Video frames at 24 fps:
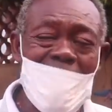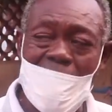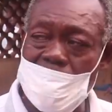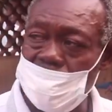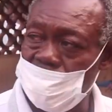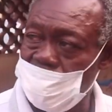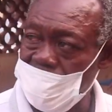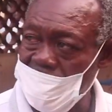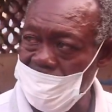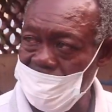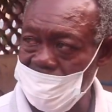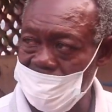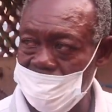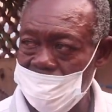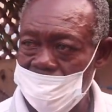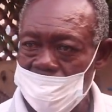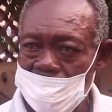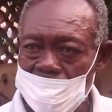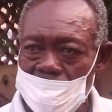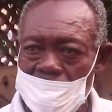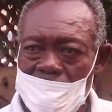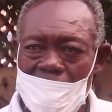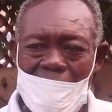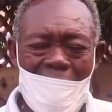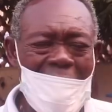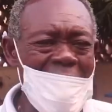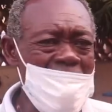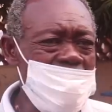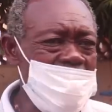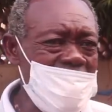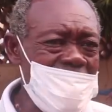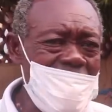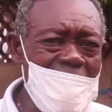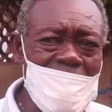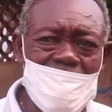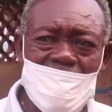countries,
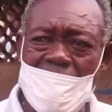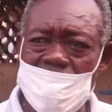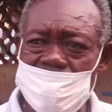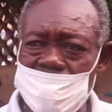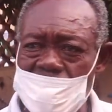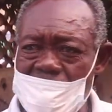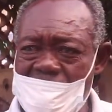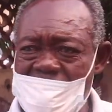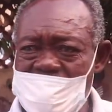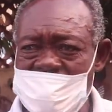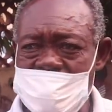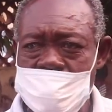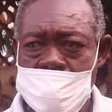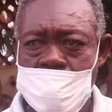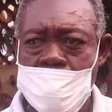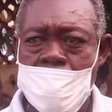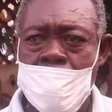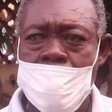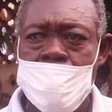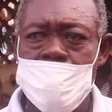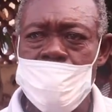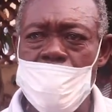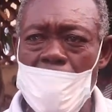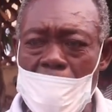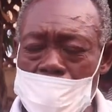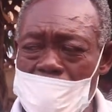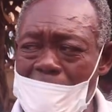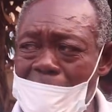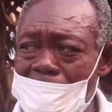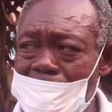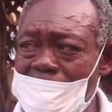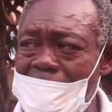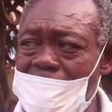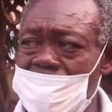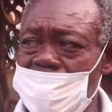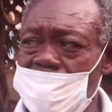African countries,
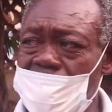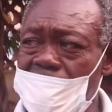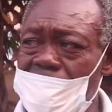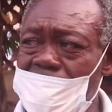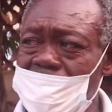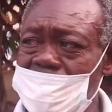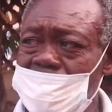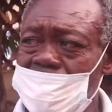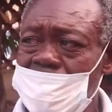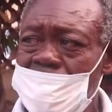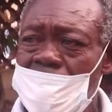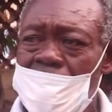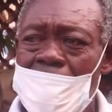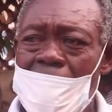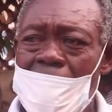European countries,